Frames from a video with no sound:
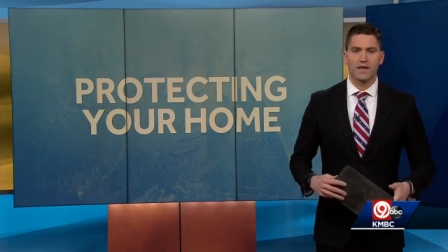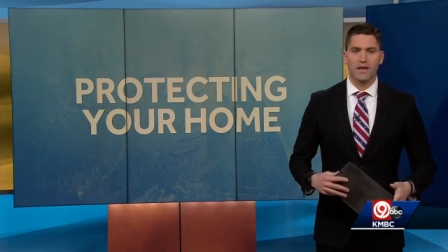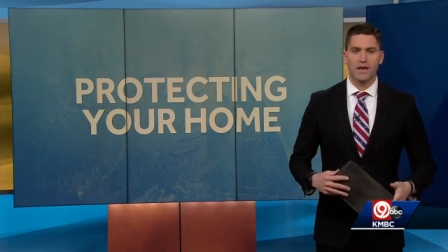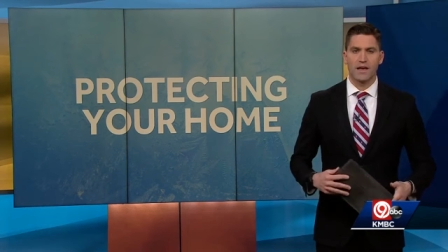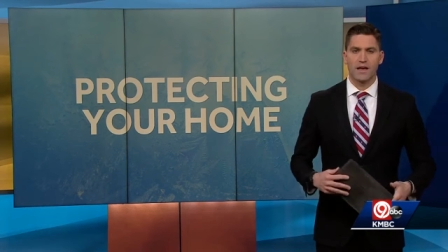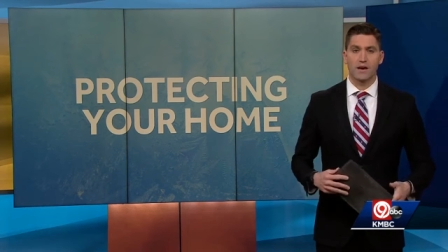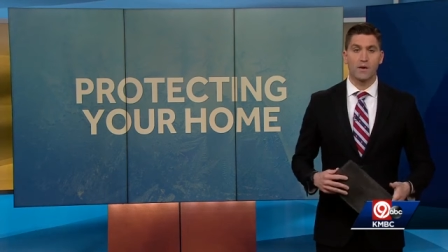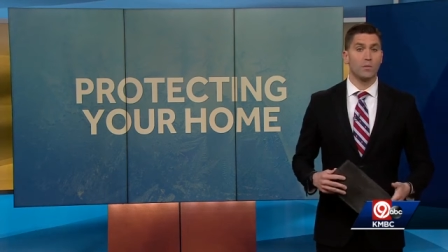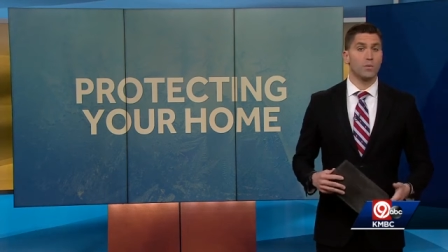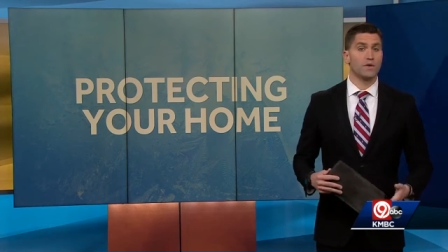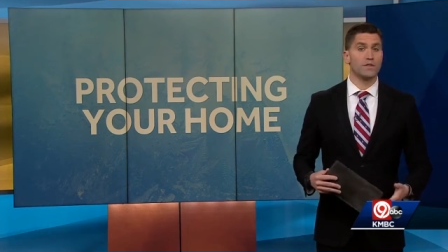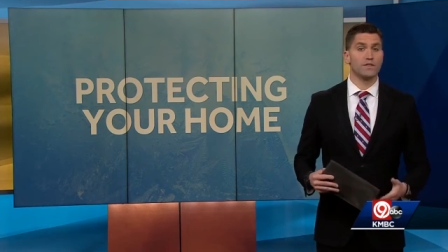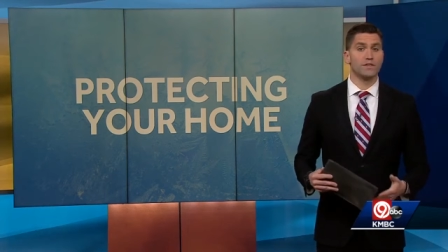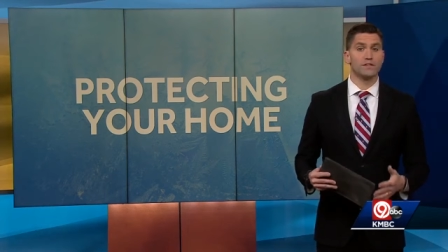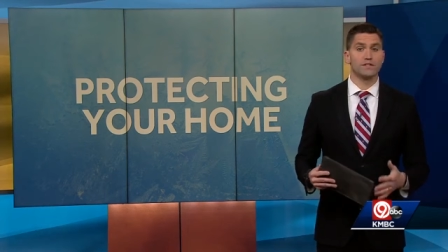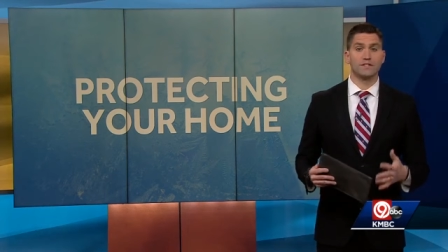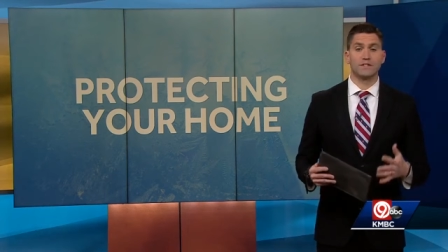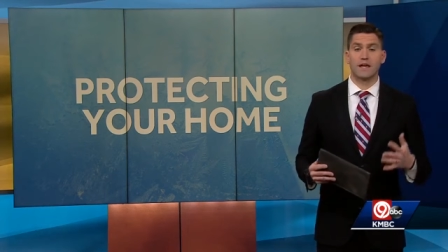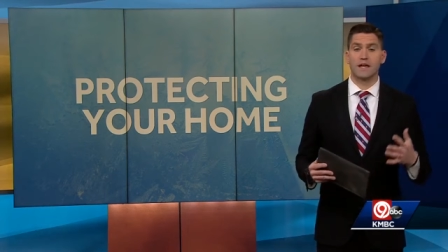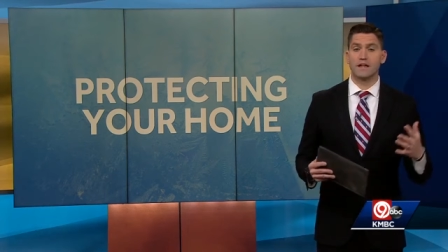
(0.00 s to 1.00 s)
And with
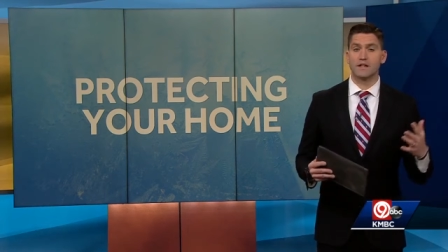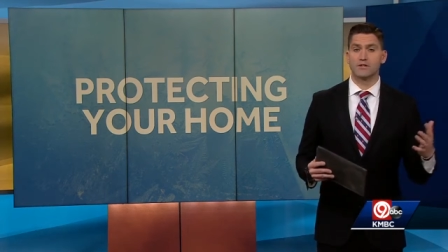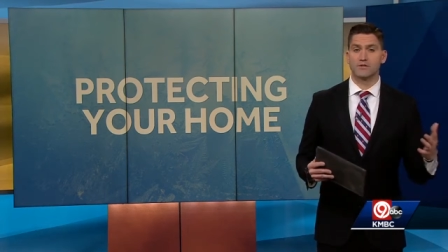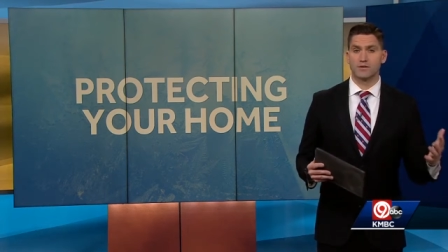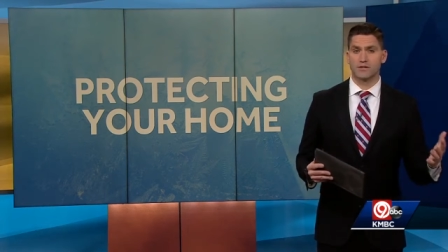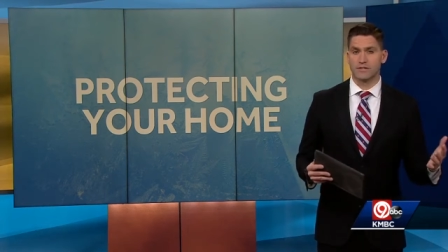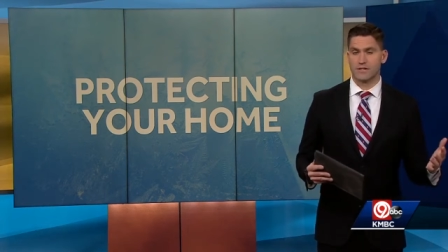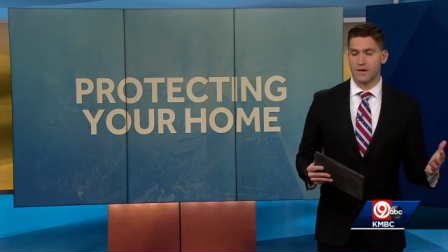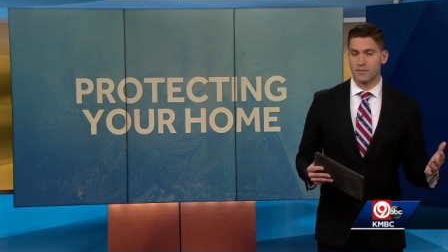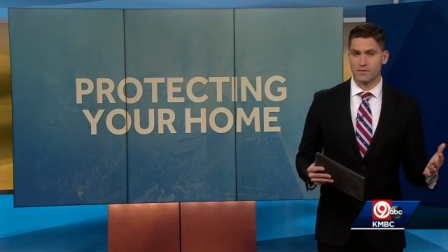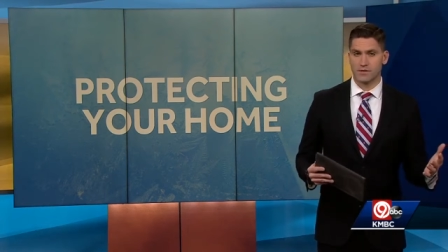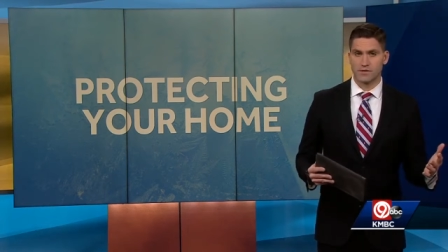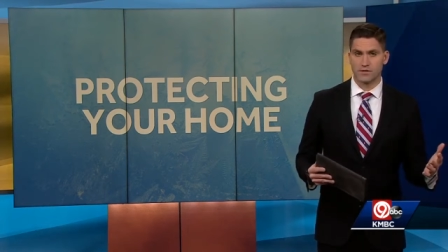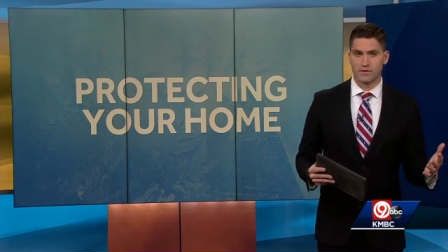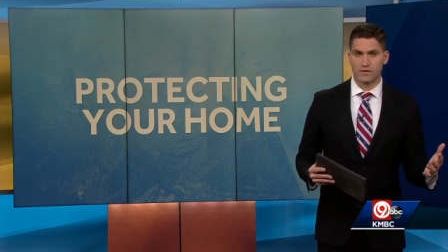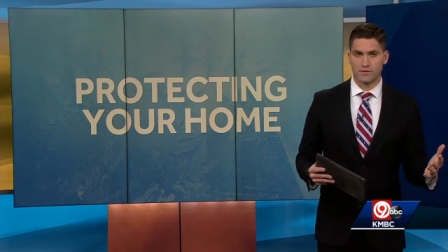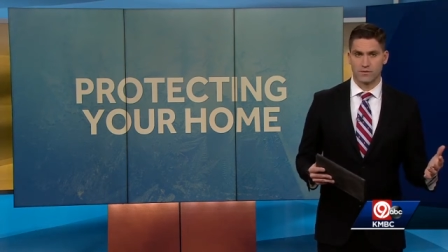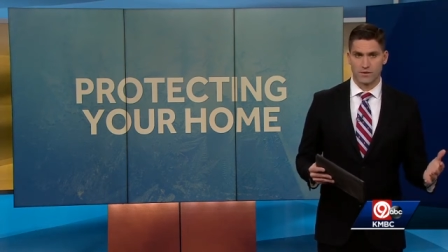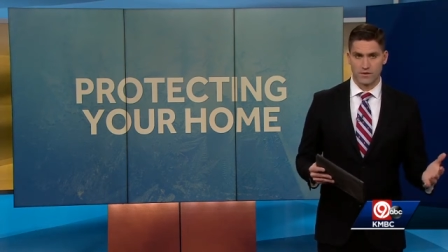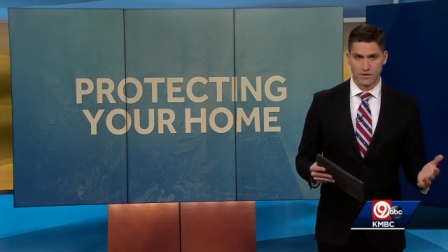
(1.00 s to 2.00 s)
this dangerous
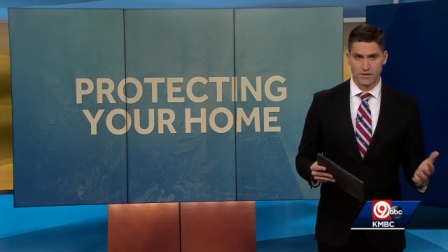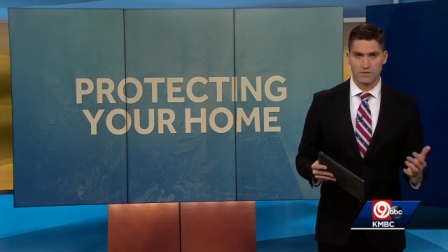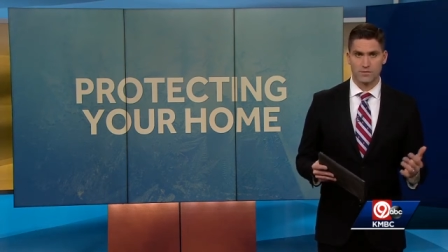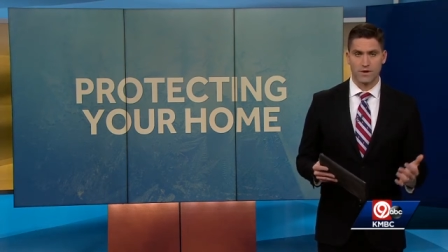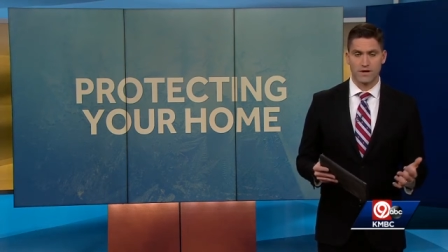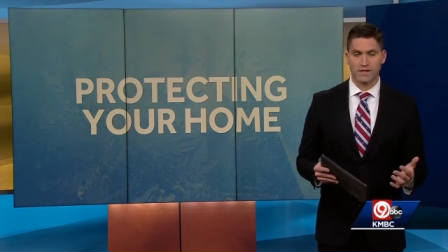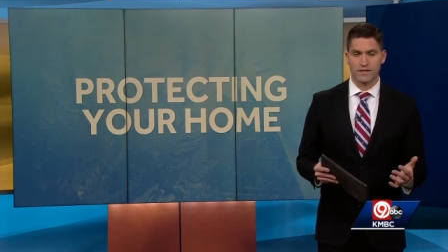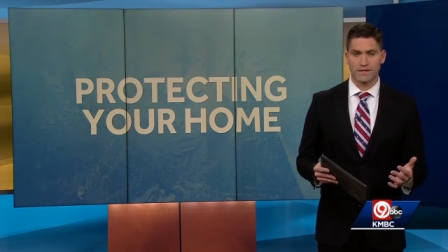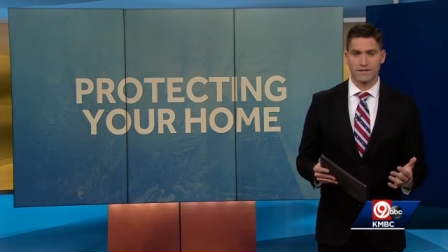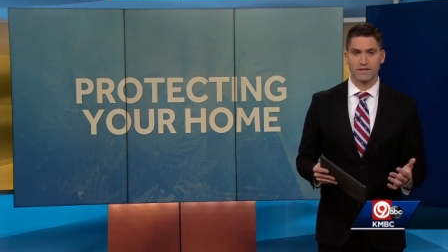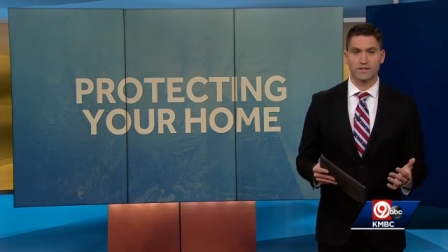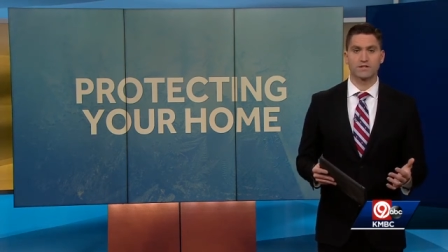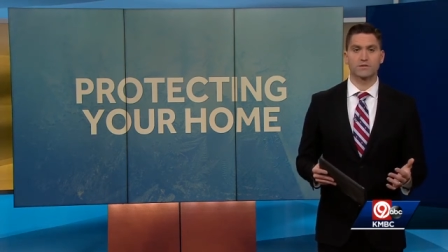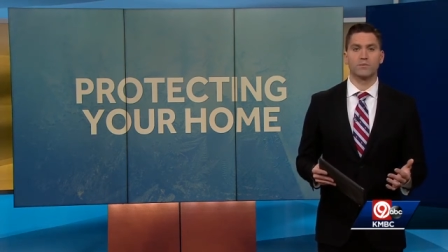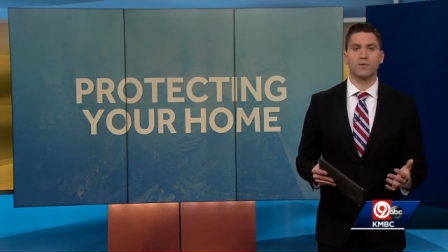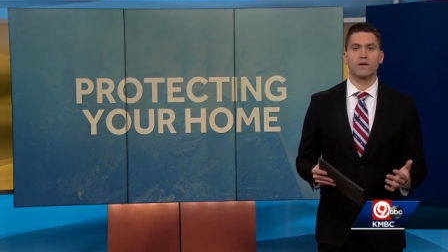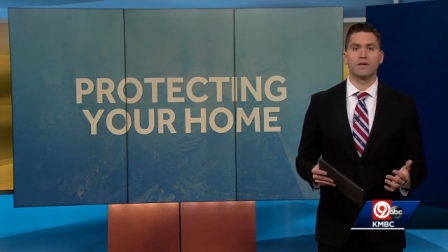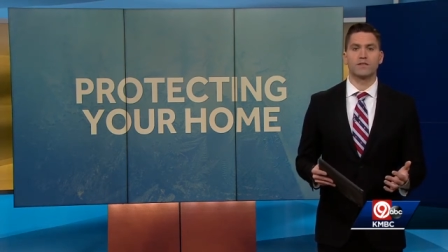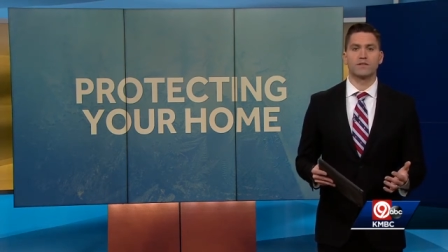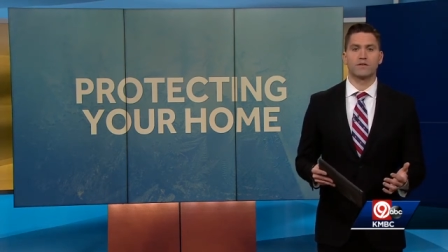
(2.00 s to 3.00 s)
temperature we're expecting
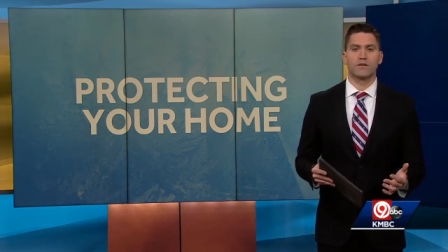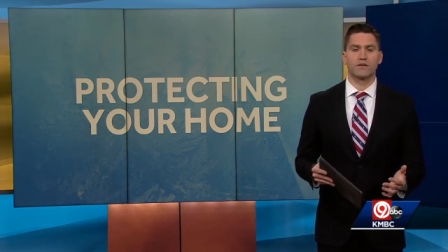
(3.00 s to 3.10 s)
this week,